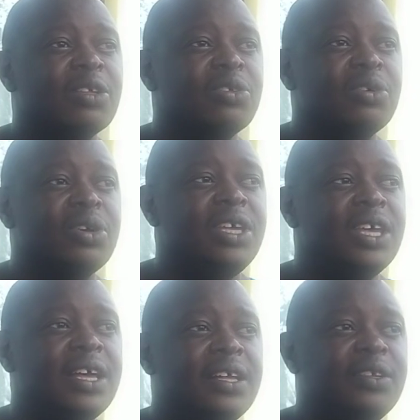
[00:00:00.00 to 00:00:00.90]
So
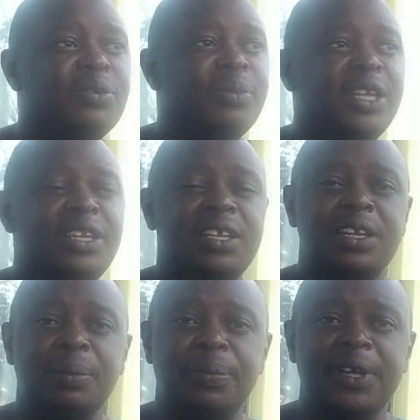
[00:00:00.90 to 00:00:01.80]
here you may need
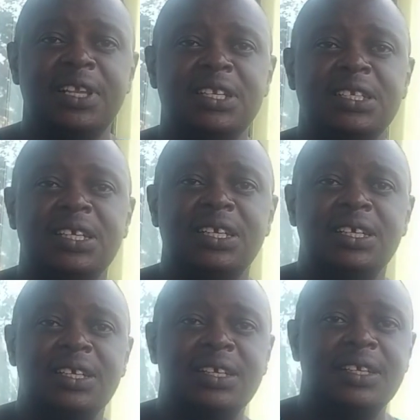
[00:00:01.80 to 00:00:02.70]
a plain
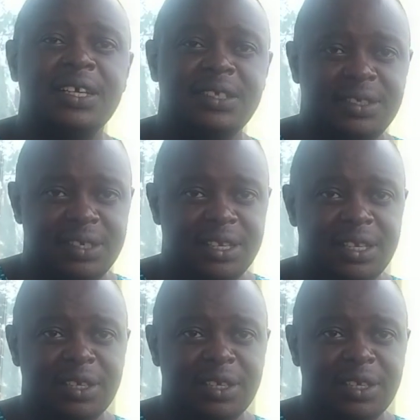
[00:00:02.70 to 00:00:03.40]
X-ray,